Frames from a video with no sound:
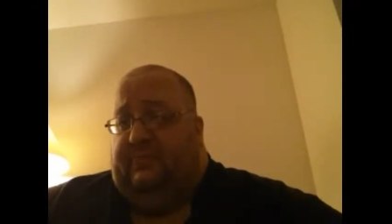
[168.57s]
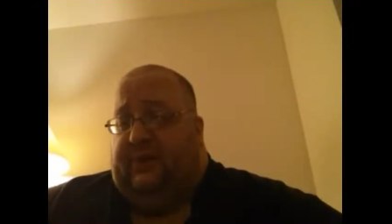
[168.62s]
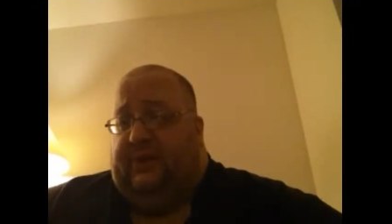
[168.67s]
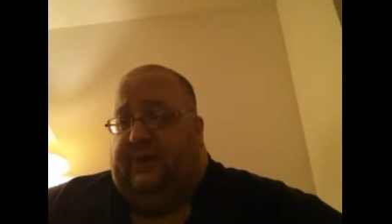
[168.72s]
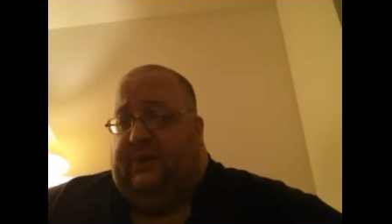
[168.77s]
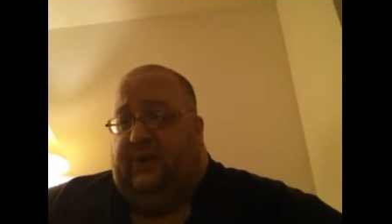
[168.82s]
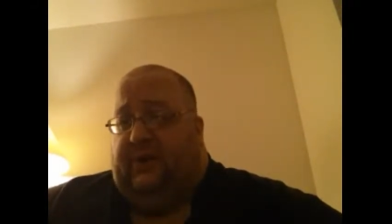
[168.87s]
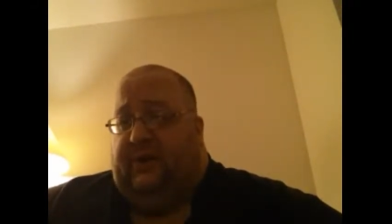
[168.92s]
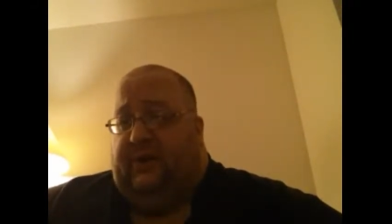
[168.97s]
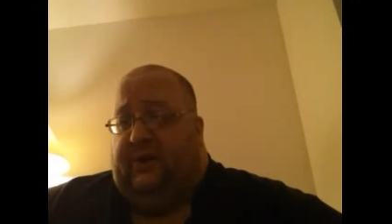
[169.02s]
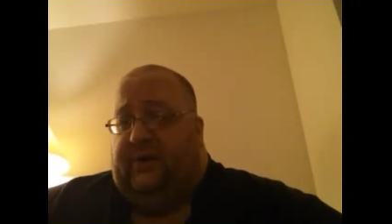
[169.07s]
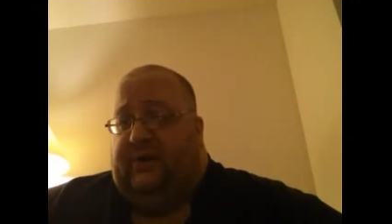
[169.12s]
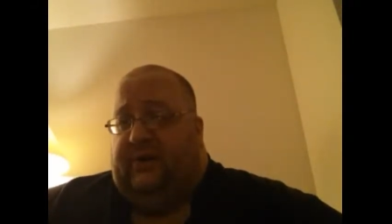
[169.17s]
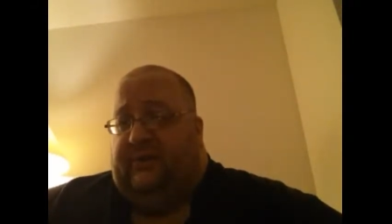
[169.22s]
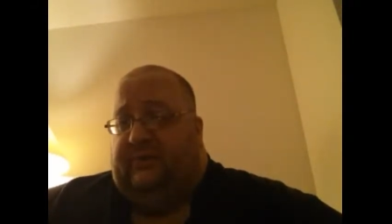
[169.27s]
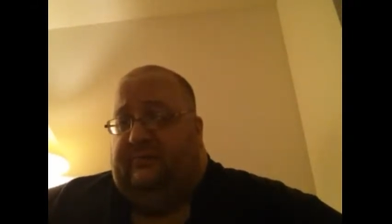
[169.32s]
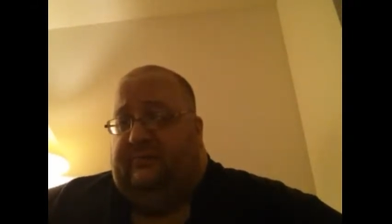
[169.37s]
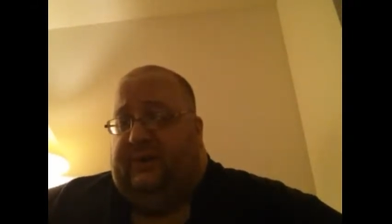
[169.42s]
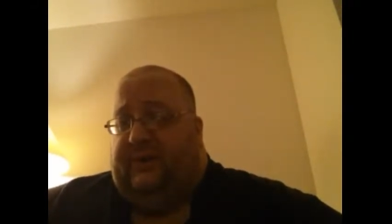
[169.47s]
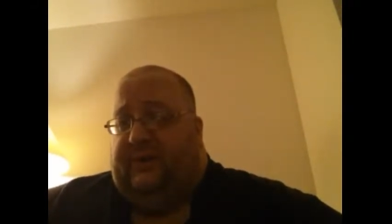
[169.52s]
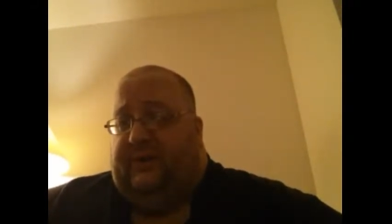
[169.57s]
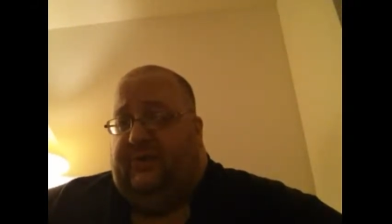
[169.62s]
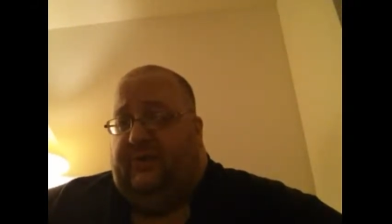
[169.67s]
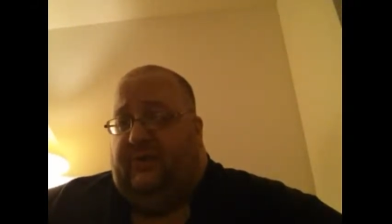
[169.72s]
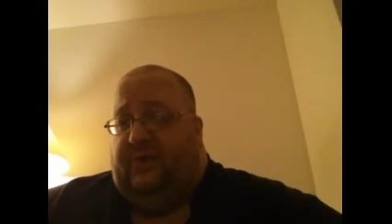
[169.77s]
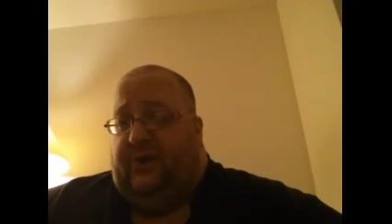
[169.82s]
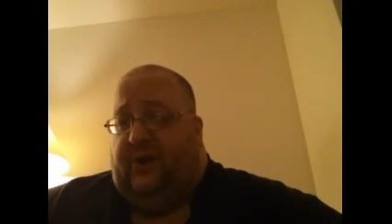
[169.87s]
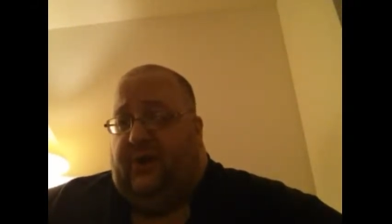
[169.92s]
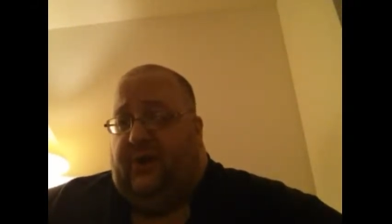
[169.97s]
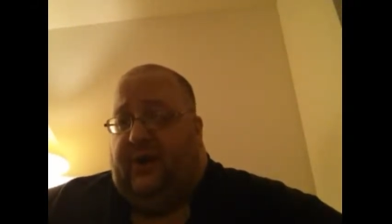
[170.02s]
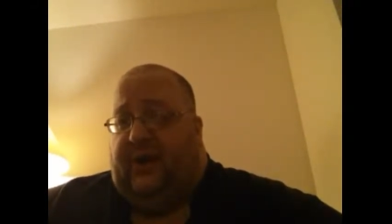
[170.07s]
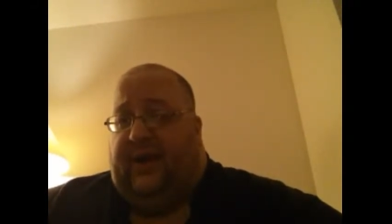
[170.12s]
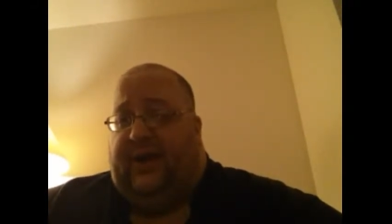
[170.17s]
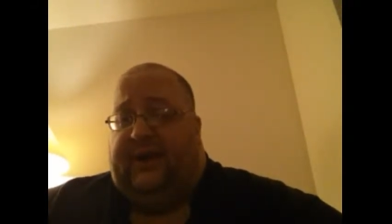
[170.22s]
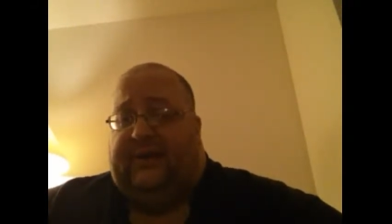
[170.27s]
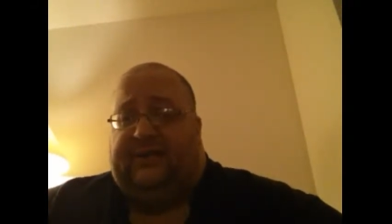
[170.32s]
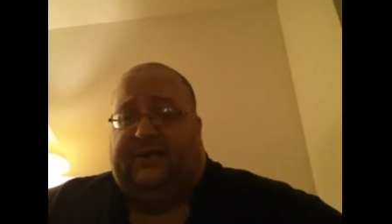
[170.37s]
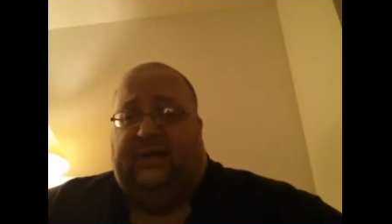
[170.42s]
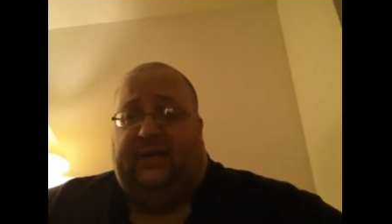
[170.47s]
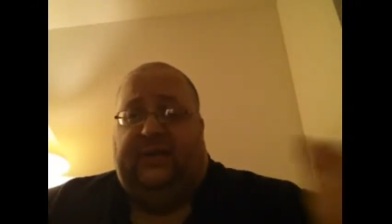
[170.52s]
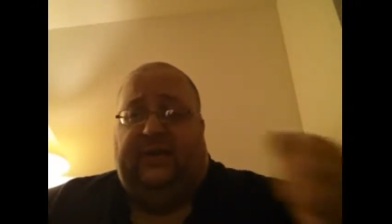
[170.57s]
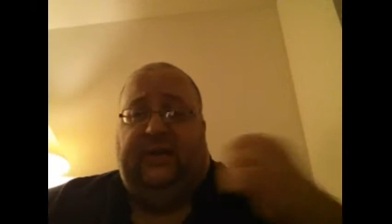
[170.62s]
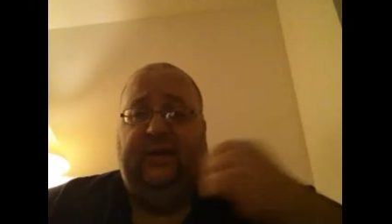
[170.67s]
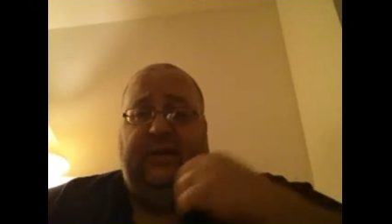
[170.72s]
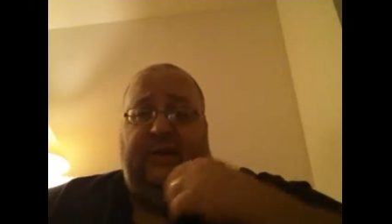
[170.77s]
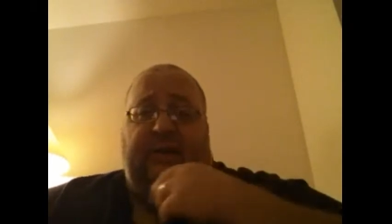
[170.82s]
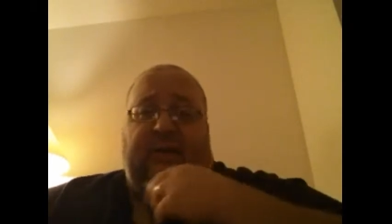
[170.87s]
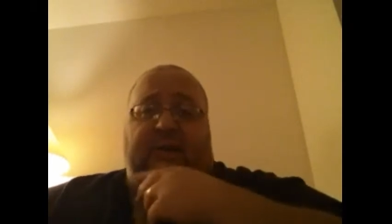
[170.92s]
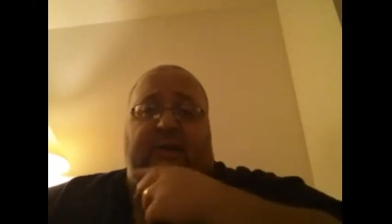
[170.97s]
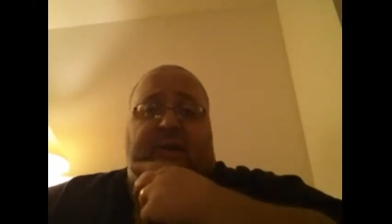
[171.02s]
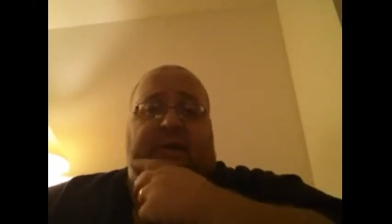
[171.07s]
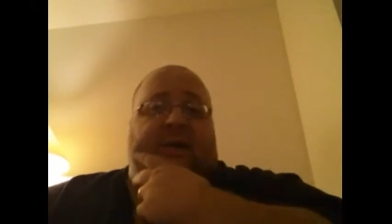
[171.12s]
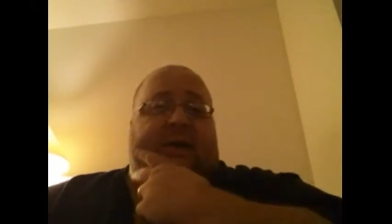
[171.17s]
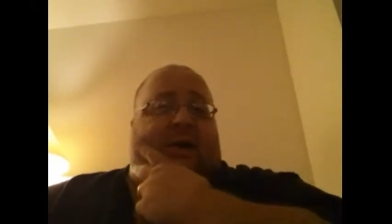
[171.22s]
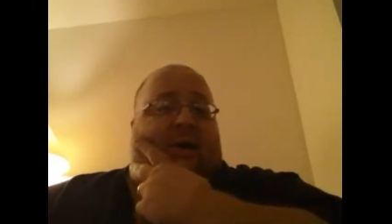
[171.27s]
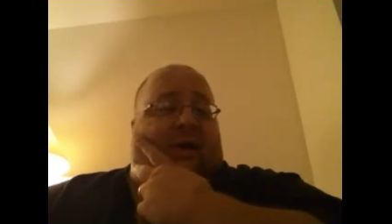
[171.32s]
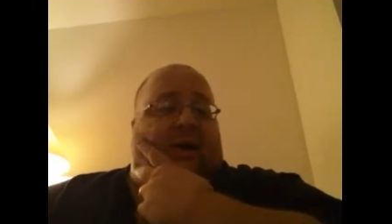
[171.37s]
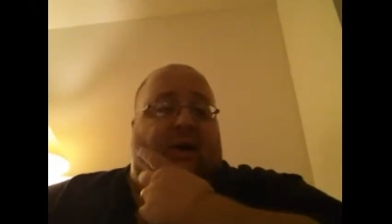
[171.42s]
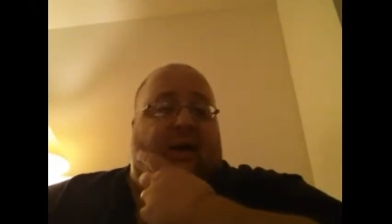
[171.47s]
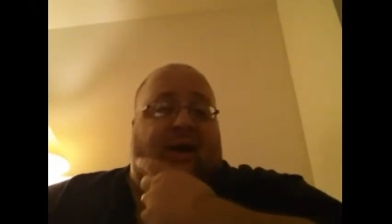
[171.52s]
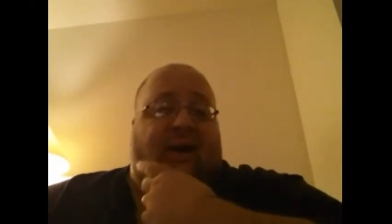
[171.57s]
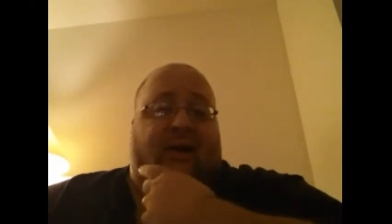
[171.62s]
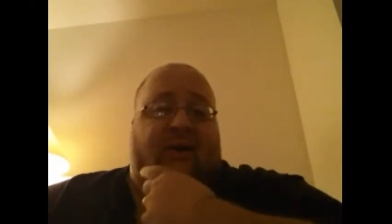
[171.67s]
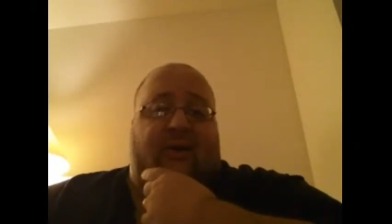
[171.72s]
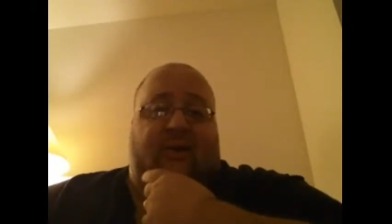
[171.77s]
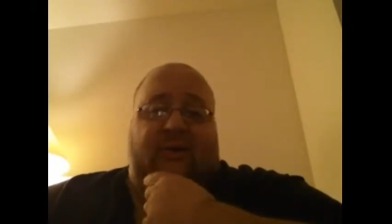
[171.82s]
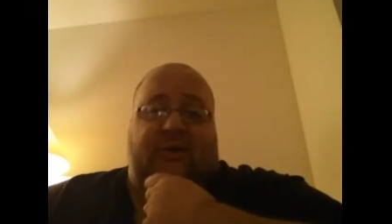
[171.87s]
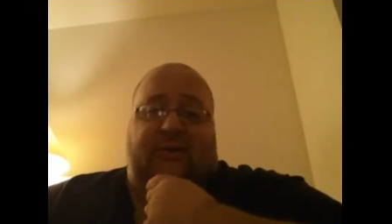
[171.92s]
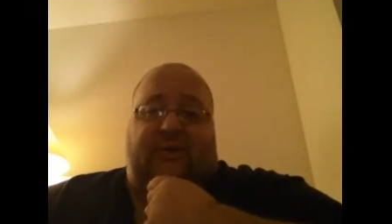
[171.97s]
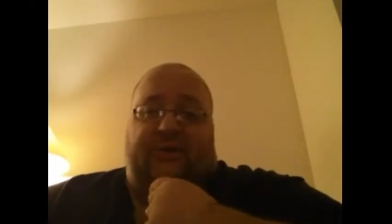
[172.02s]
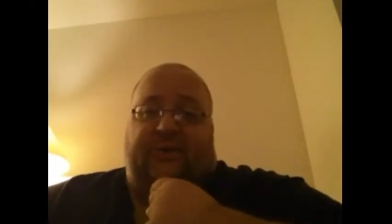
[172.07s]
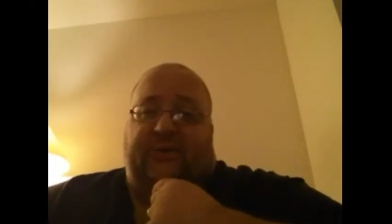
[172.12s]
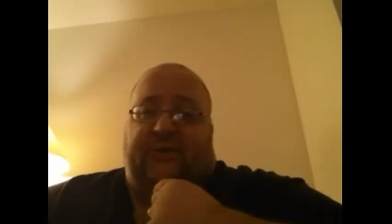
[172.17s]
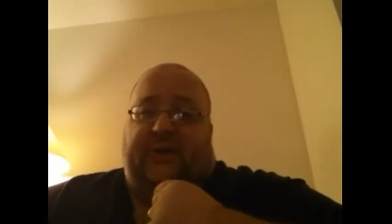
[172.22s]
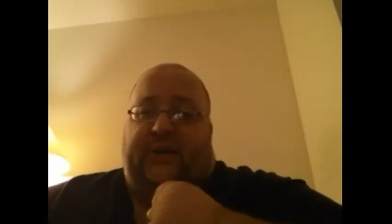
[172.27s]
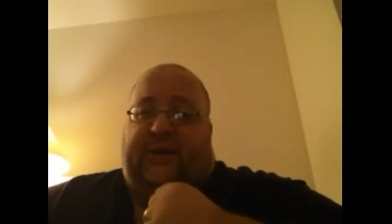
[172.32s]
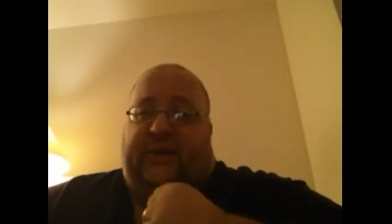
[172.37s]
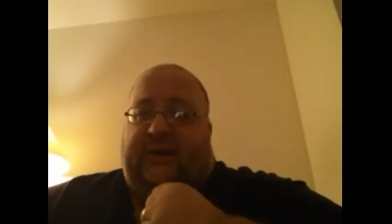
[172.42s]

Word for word: Big Dog, Big Thor Dog, actually uh, got her to do